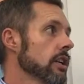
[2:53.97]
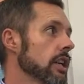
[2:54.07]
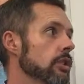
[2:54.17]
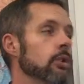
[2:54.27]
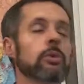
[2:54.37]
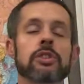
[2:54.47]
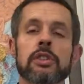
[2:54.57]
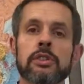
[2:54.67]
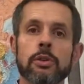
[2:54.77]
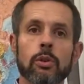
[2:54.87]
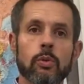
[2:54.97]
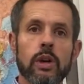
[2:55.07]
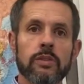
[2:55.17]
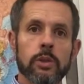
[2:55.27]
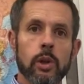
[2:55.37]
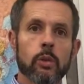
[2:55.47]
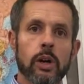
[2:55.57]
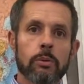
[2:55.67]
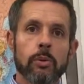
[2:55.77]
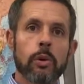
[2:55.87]
you will see your total revenue go
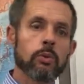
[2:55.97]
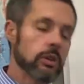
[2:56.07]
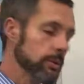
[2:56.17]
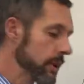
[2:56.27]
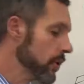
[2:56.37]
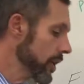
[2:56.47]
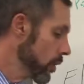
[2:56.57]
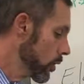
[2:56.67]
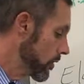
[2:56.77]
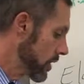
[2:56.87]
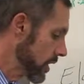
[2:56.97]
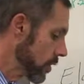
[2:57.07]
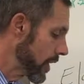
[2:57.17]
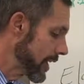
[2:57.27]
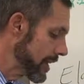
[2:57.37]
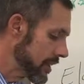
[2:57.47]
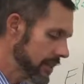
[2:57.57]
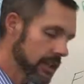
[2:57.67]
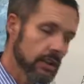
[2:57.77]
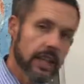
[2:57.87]
up. We'll be going over in great
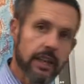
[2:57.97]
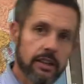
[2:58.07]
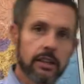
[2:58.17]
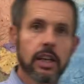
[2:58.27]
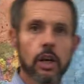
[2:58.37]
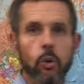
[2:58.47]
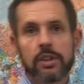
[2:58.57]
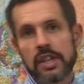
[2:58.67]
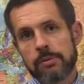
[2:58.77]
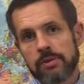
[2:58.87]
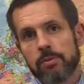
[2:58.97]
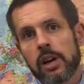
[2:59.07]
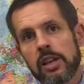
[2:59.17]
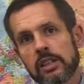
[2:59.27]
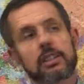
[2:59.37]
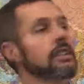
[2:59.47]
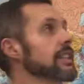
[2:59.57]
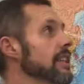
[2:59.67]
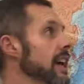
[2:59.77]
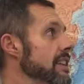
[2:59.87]
detail later what types of products are
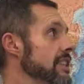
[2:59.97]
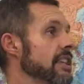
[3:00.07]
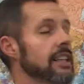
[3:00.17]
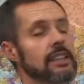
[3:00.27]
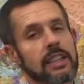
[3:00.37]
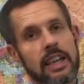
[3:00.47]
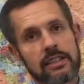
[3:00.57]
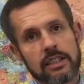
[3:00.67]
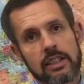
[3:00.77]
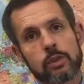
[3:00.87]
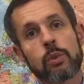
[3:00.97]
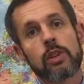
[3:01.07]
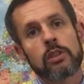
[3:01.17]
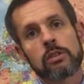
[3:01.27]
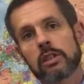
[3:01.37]
elastic and inelastic, as well as